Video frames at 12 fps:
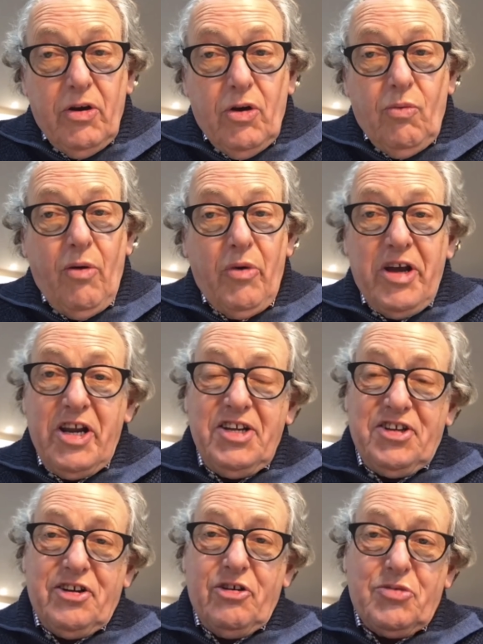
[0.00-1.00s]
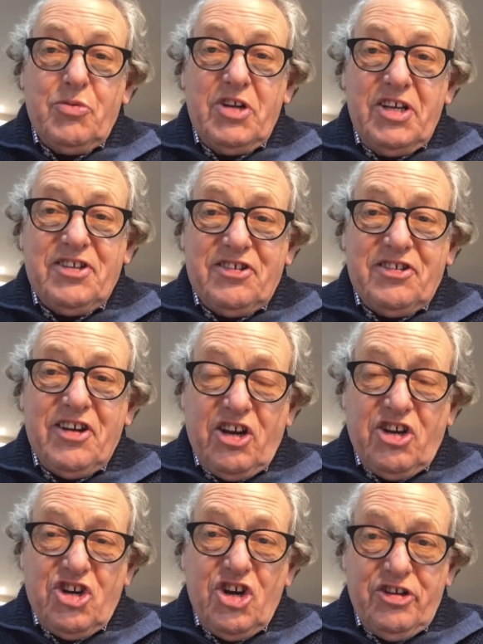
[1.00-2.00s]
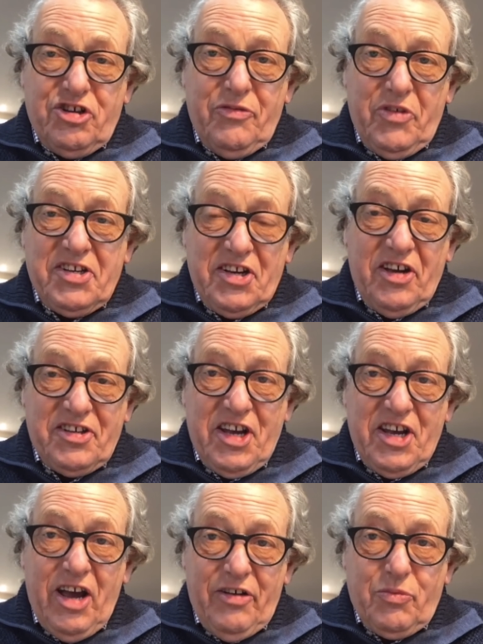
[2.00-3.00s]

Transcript: What we need to do is we need to take charge of this ourselves.